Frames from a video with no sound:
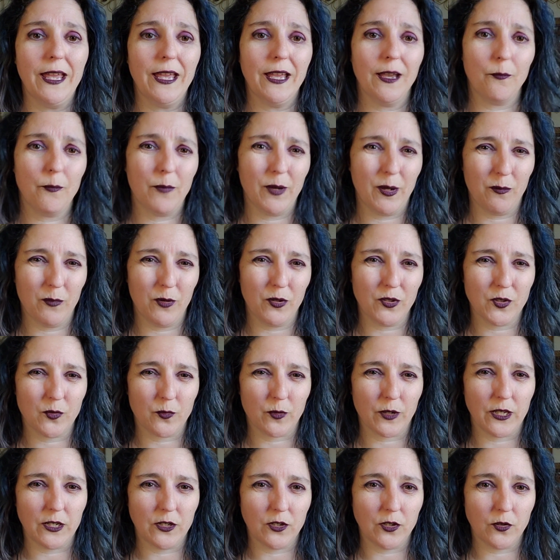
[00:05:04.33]
but most of
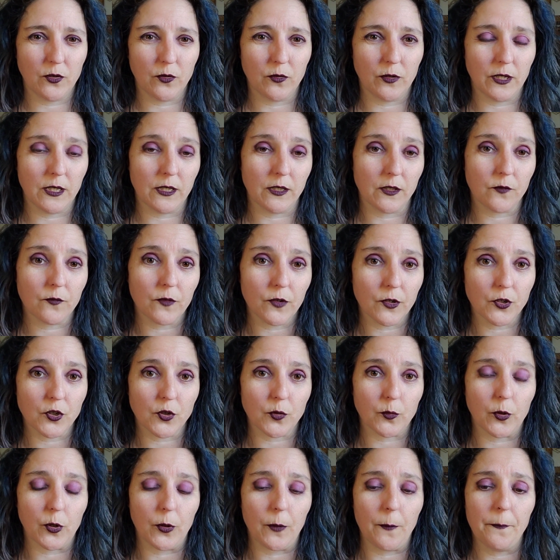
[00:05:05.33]
what I do is
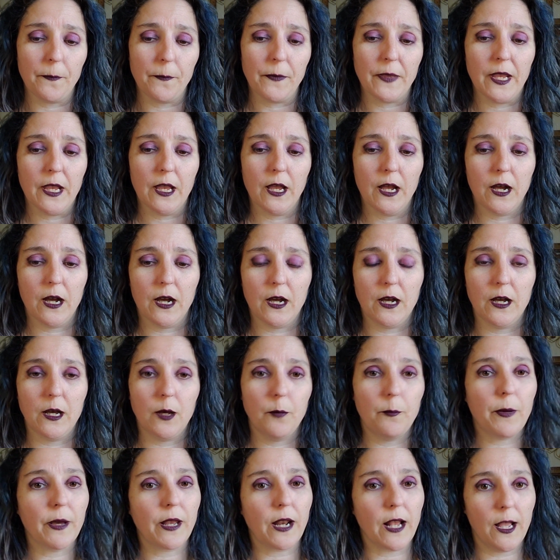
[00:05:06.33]
virtual.
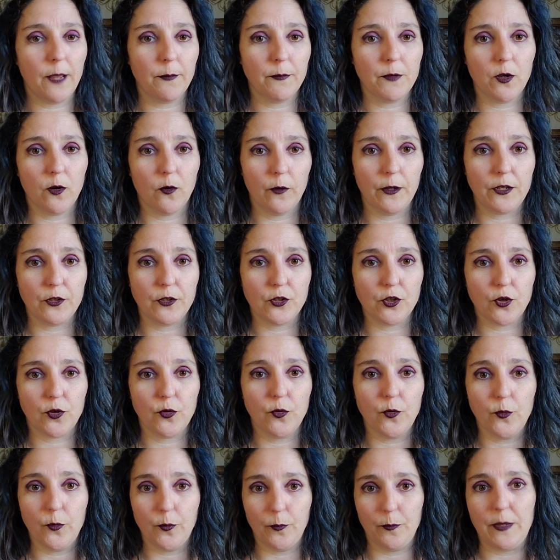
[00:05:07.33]
But I'm going
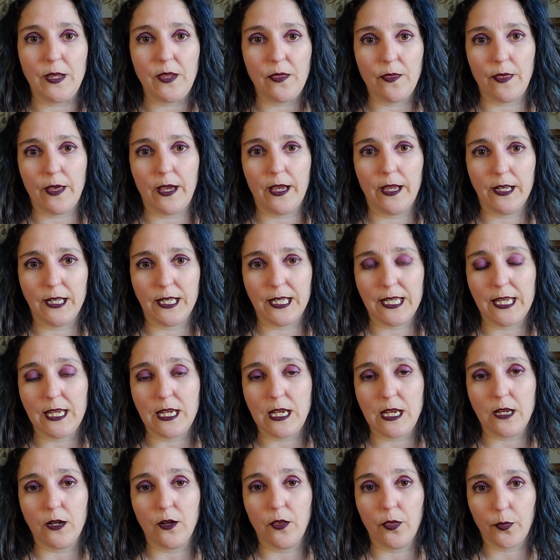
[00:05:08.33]
to meet that
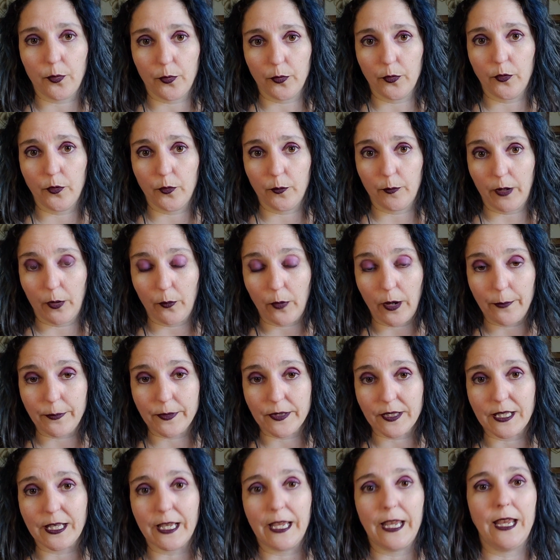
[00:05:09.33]
need through my
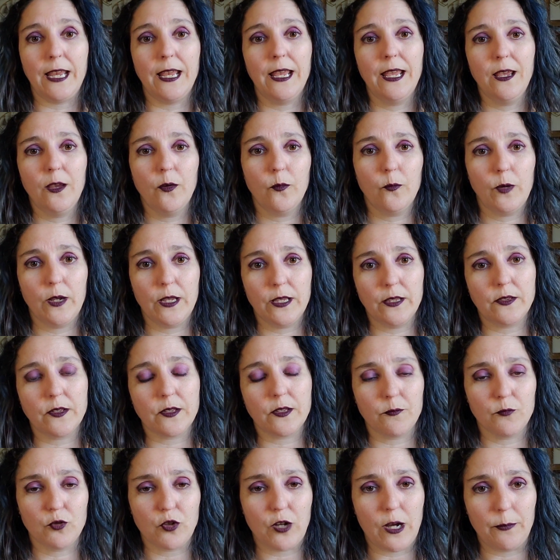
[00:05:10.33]
website with
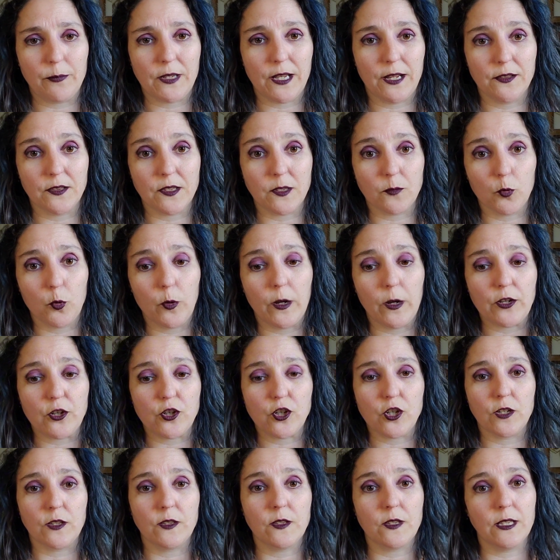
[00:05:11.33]
some drop downs, some
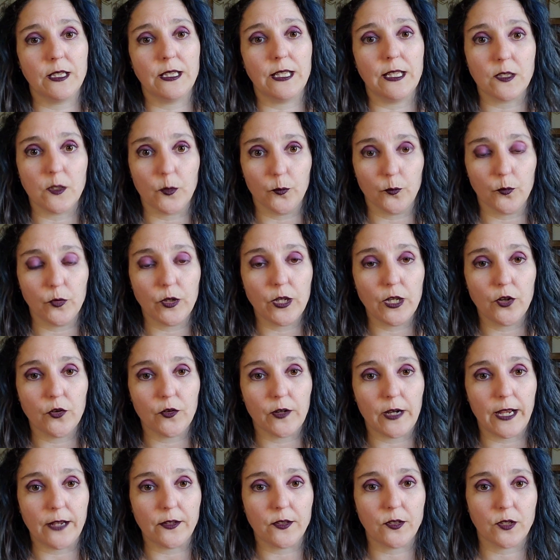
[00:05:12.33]
questions, and then some
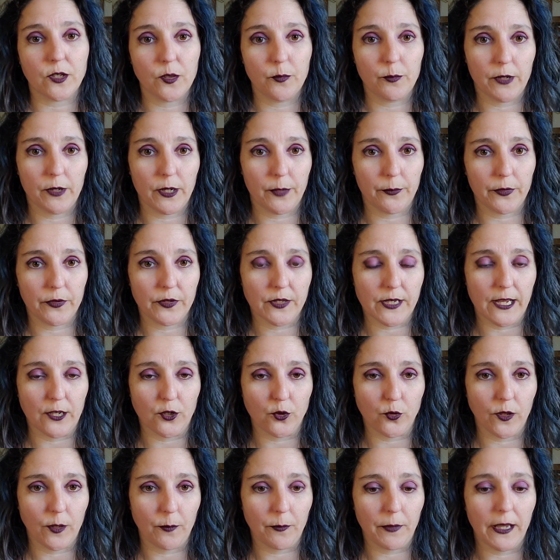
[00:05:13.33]
redirects to the proper
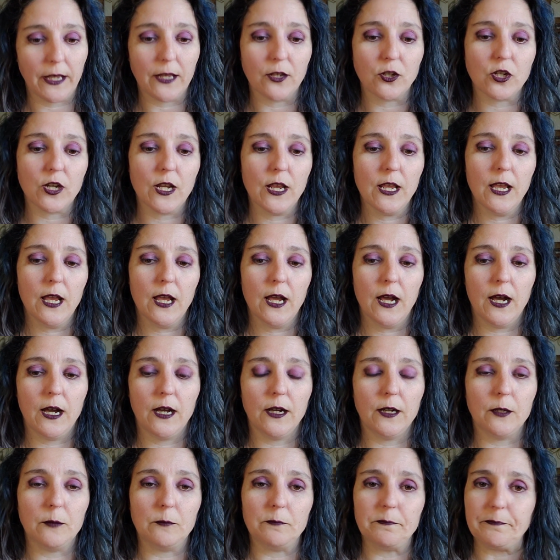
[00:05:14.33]
scheduling page.
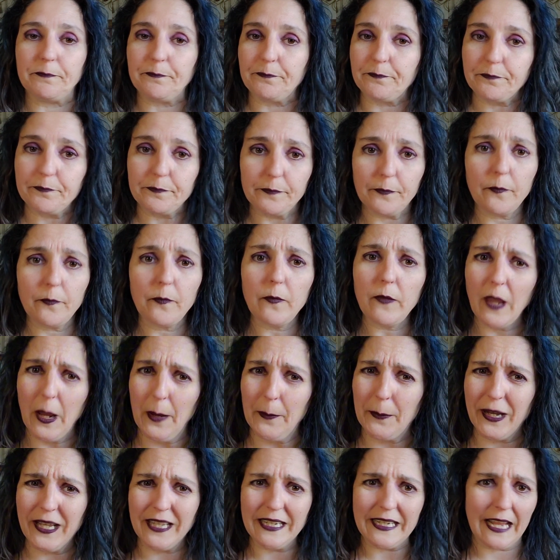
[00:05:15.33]

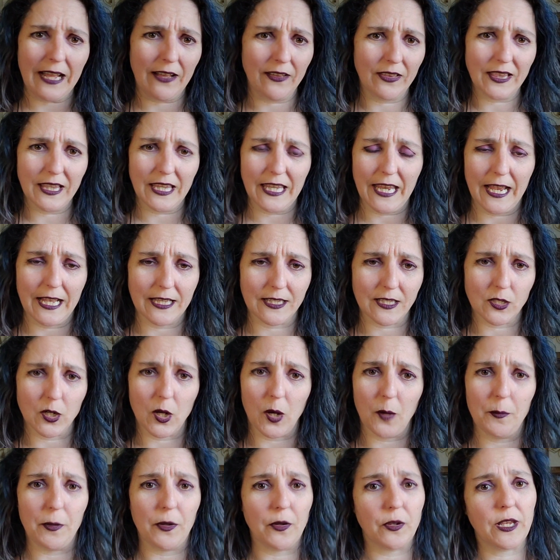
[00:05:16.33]
But Calendly has it
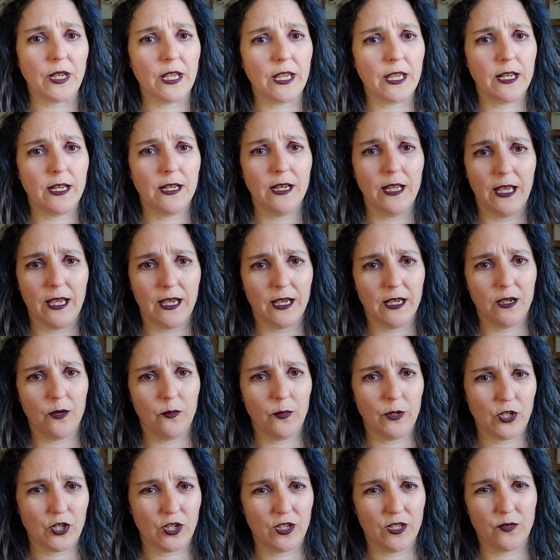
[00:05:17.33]
all built in,
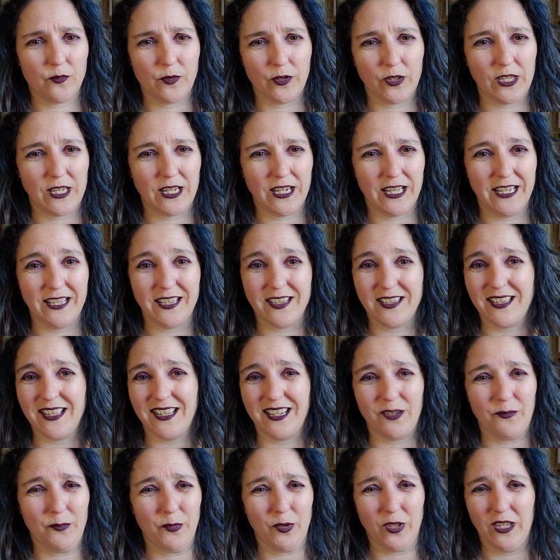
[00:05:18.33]
which is really nice.
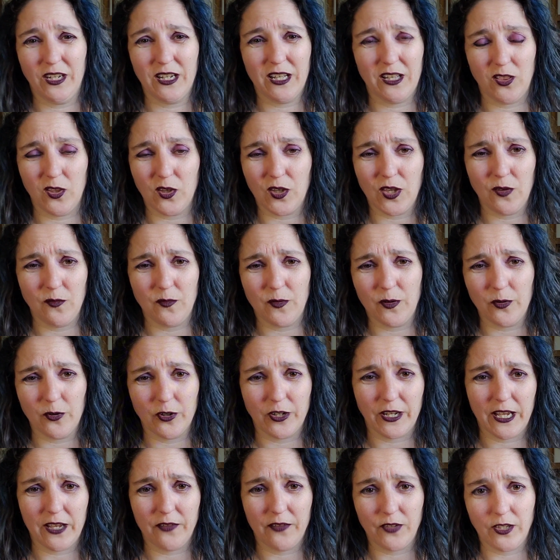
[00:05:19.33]
And I'm really not looking forward
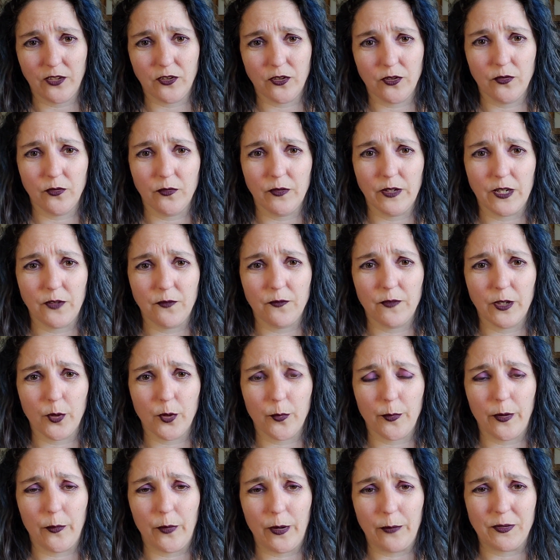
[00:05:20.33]
to having to reconfigure
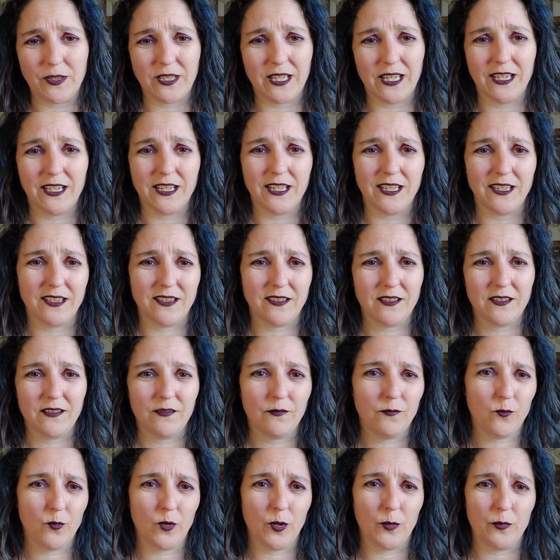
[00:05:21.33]
my website because
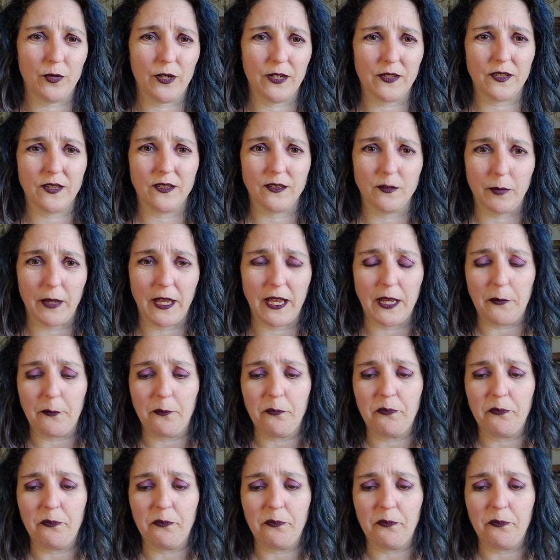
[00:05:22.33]
WordPress is a pain.